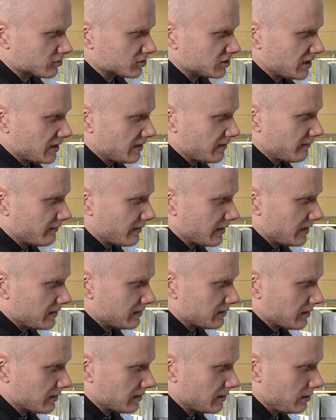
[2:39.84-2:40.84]

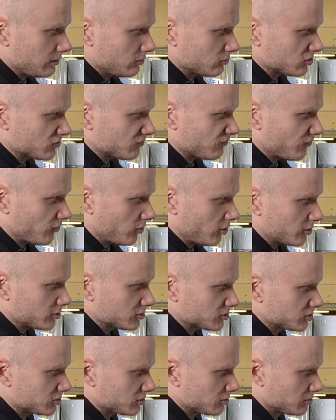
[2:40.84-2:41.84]
generate a huge
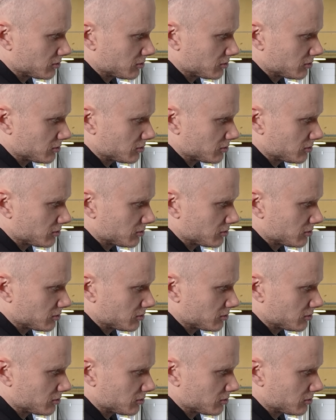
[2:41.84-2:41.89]
force